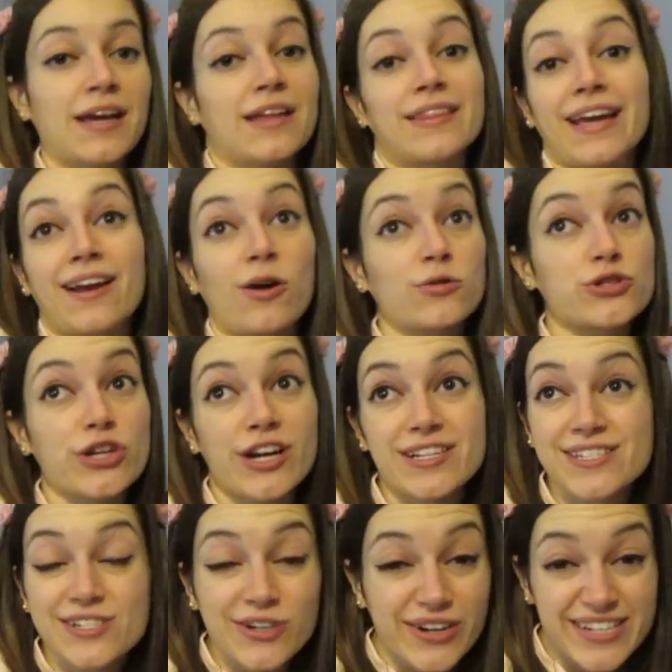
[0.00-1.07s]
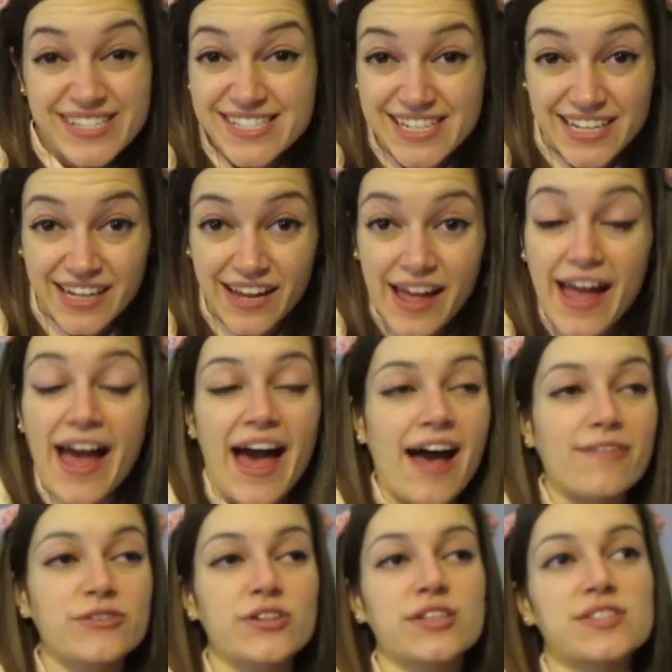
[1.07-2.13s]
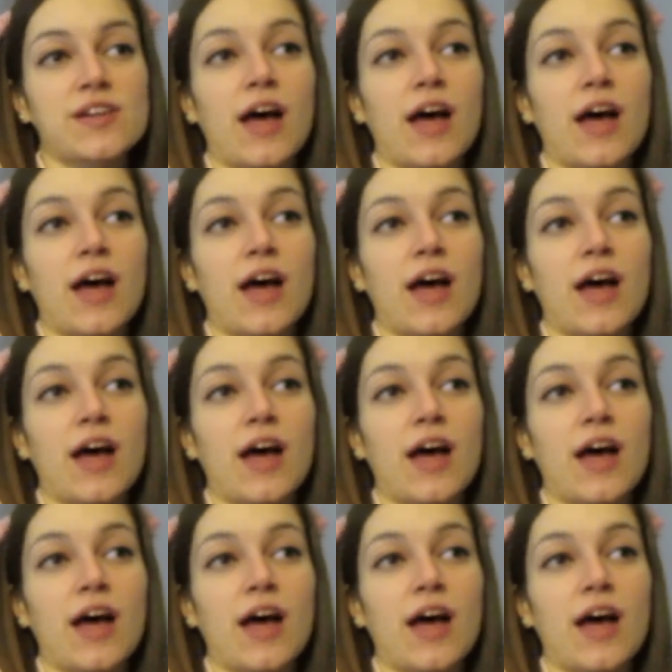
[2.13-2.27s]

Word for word: They don't trust Chrissy. After this